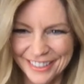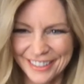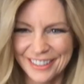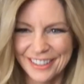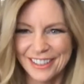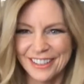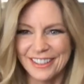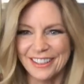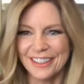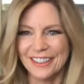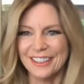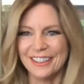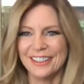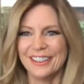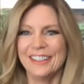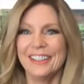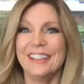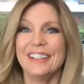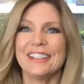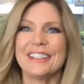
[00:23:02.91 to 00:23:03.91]

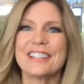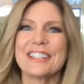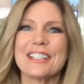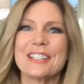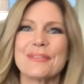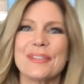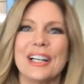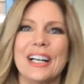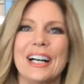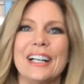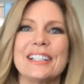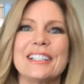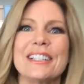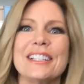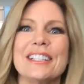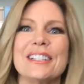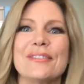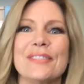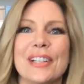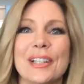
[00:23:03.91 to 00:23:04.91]
She's my
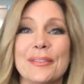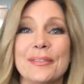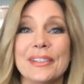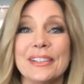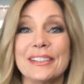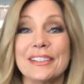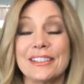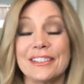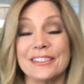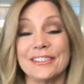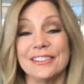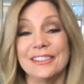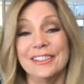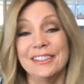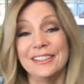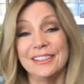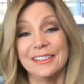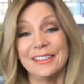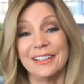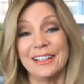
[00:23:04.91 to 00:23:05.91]
IT department too.
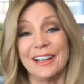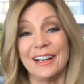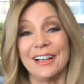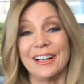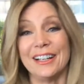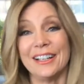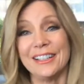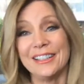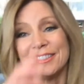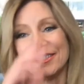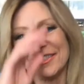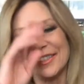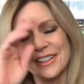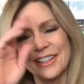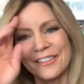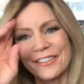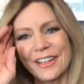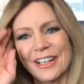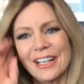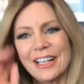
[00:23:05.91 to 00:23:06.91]

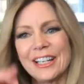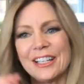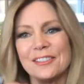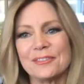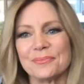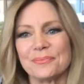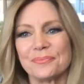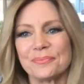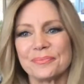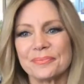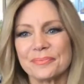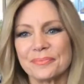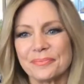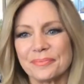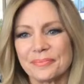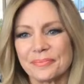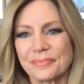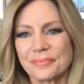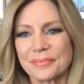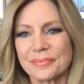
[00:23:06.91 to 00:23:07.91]
Alrighty.
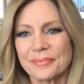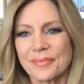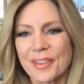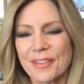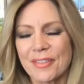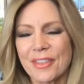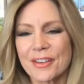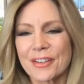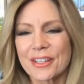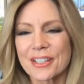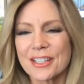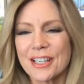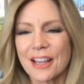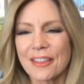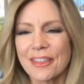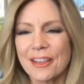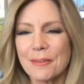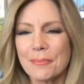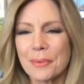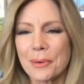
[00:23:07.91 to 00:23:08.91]
If there is
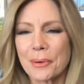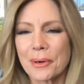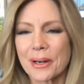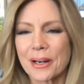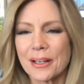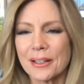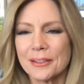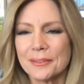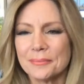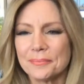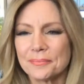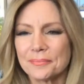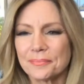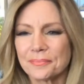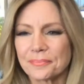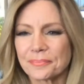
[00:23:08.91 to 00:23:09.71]
nothing more.